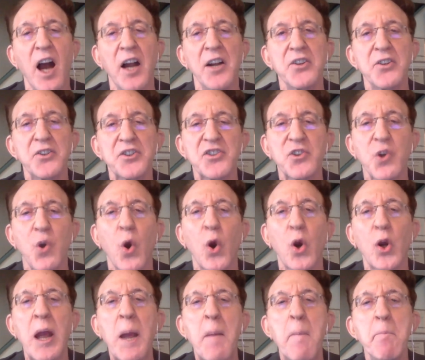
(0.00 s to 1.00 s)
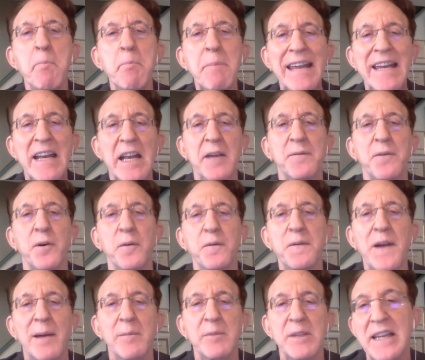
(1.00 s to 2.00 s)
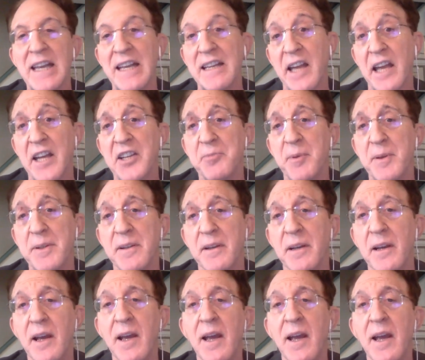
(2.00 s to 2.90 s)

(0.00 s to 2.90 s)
underscore meaningful family engagement.